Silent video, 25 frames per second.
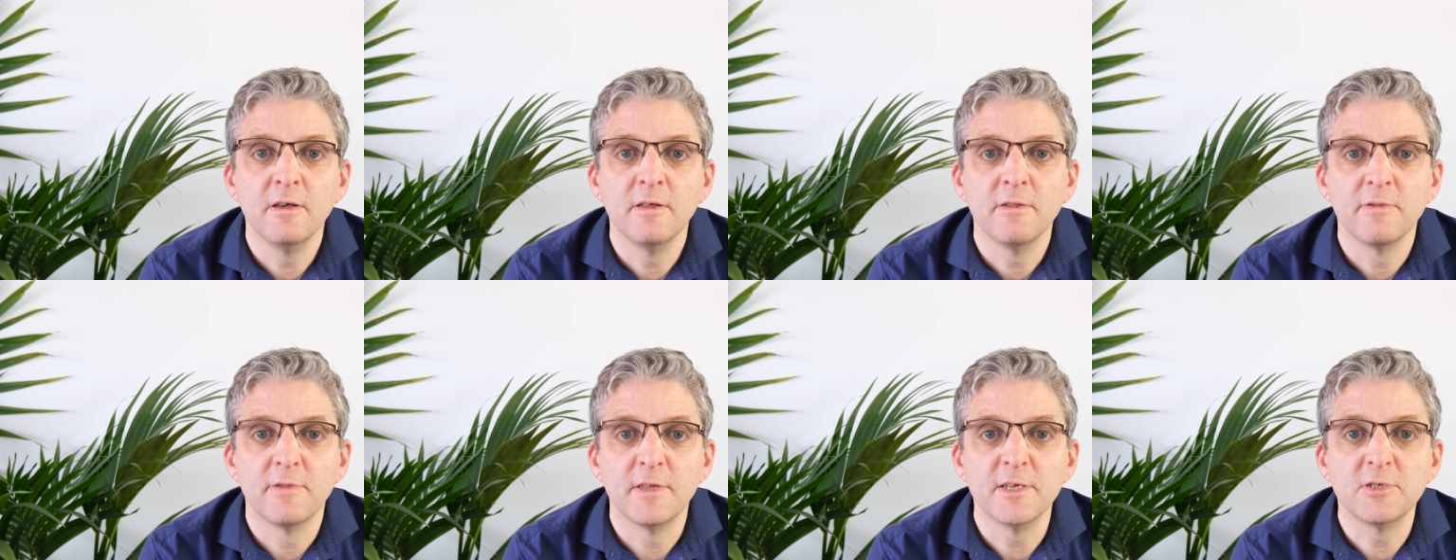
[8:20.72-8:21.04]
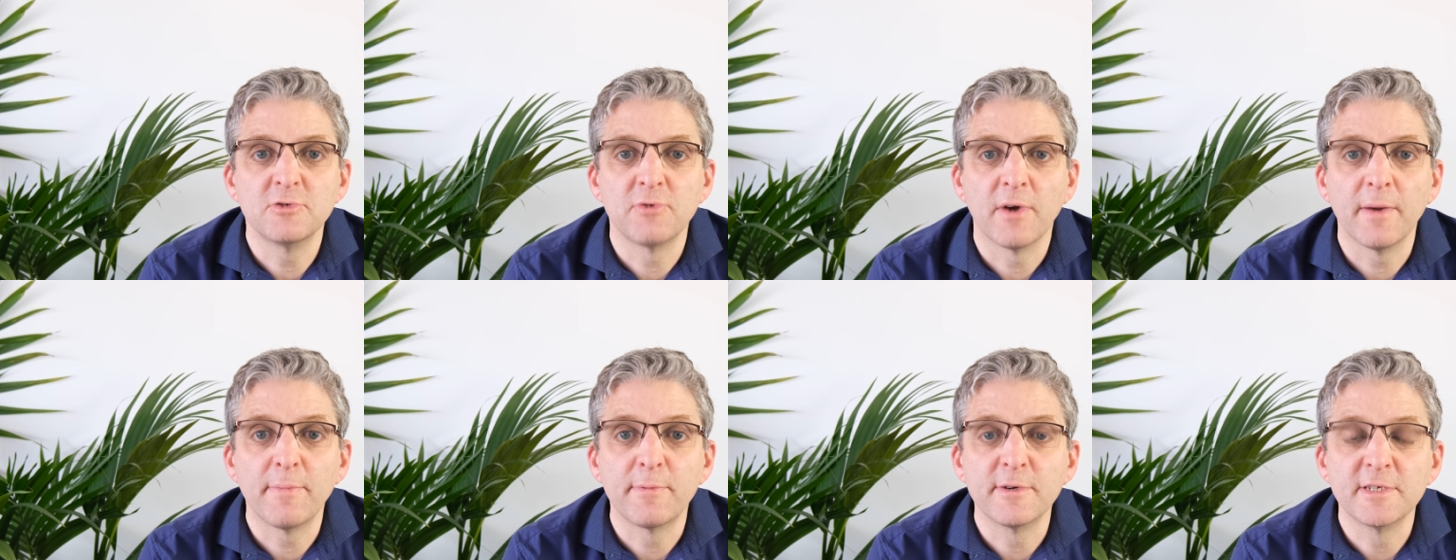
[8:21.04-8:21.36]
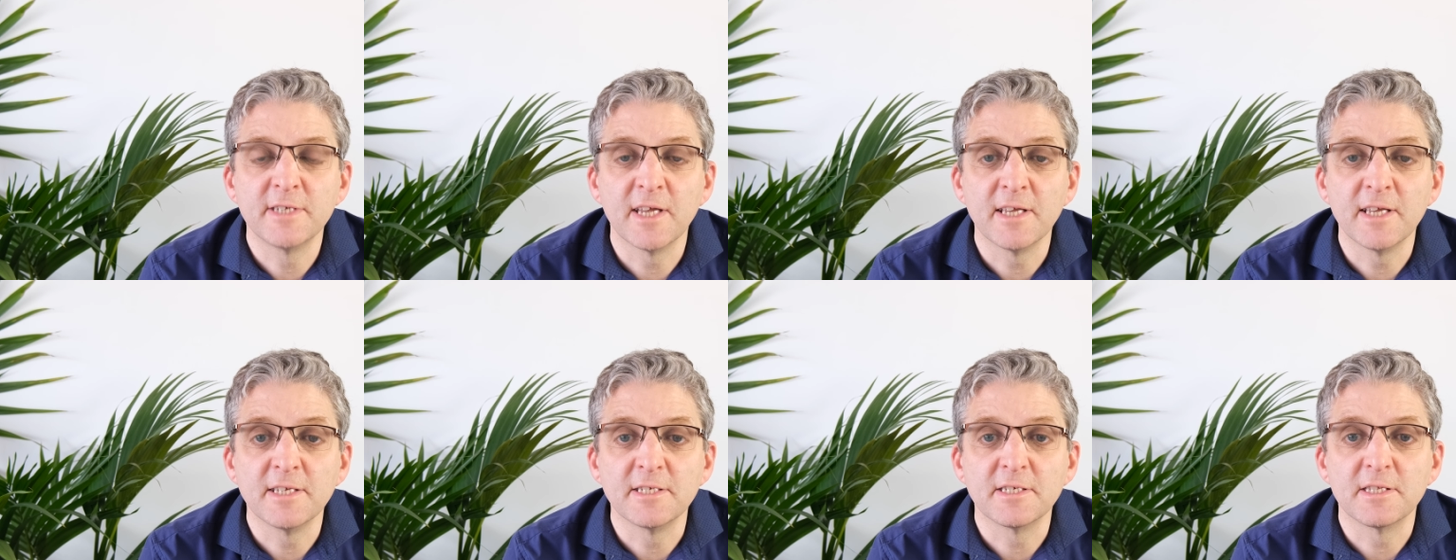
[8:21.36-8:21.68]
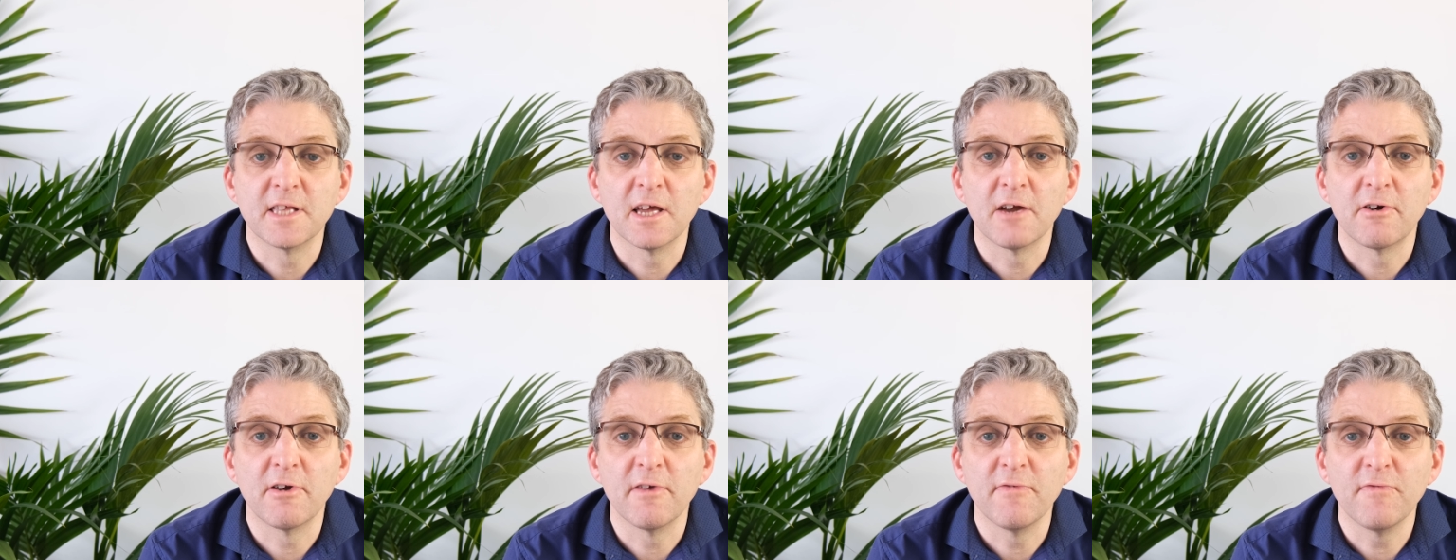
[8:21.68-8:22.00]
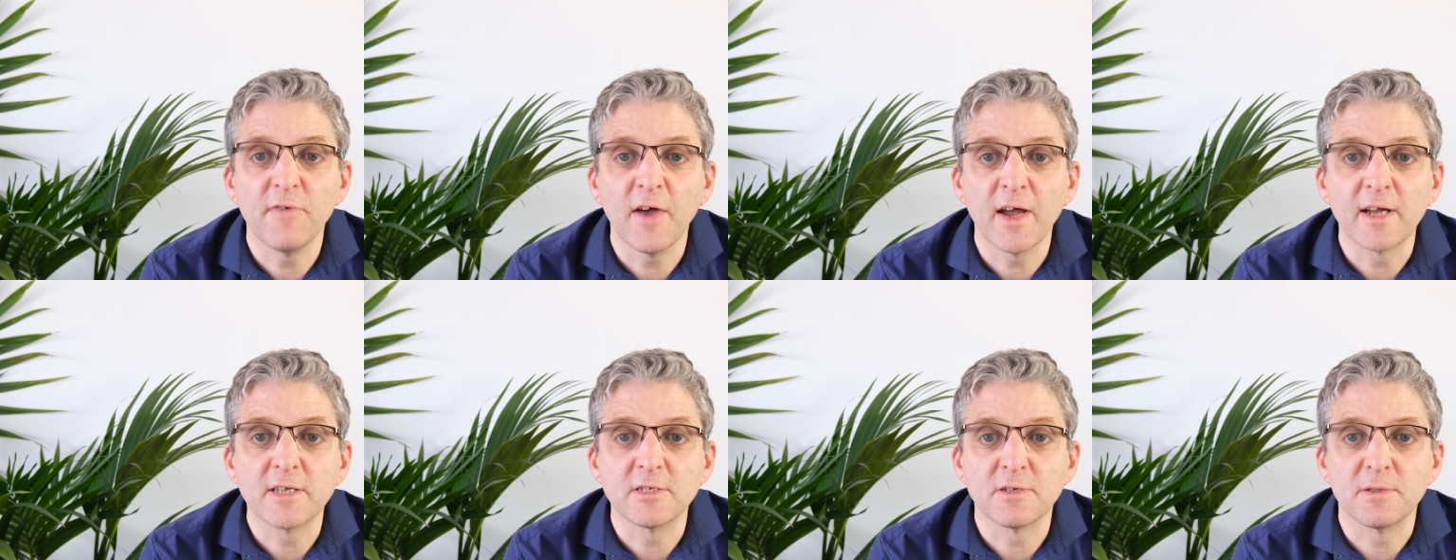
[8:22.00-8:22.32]
This represents their
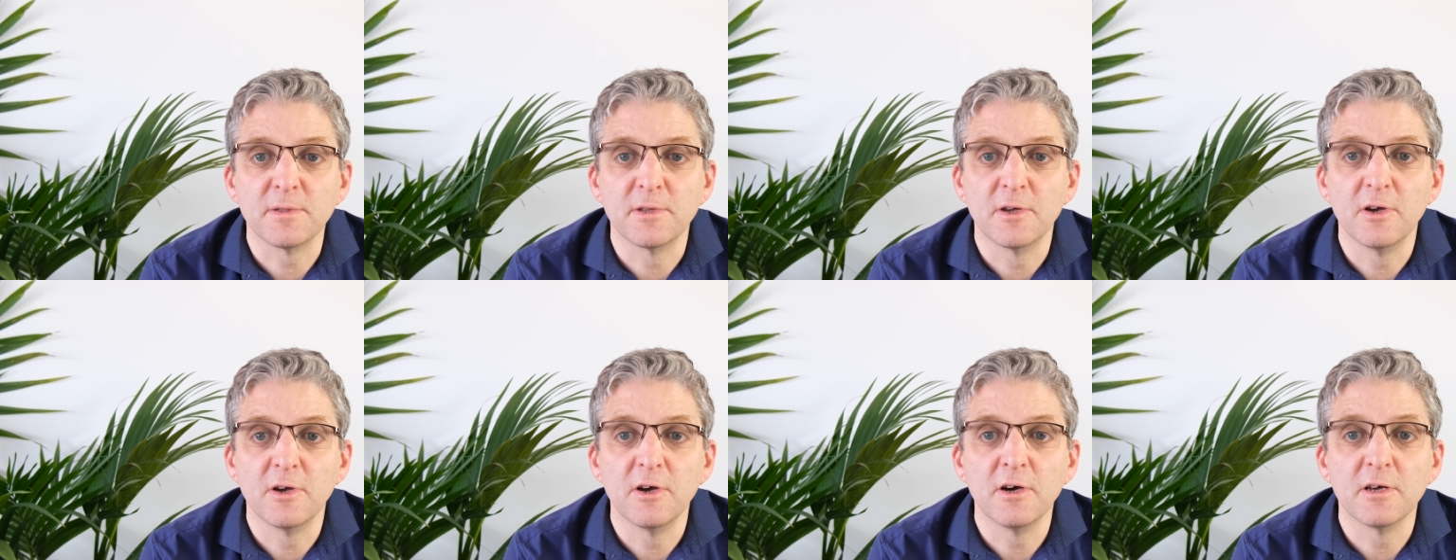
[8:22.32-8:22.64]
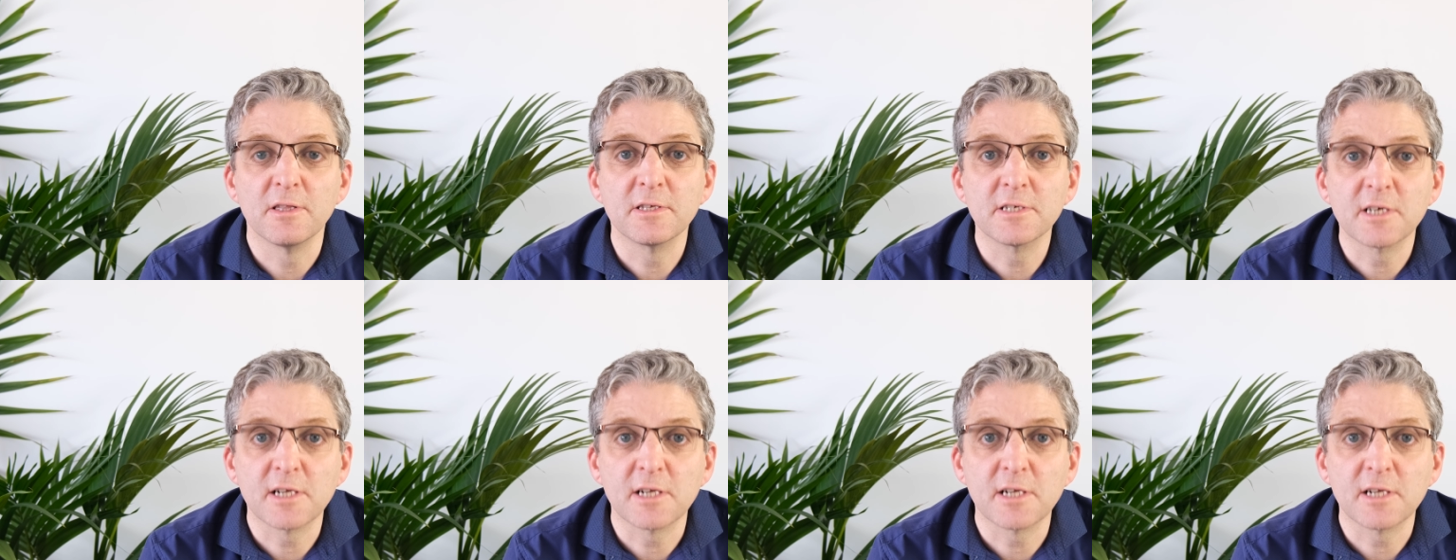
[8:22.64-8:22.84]
effect on the Earth's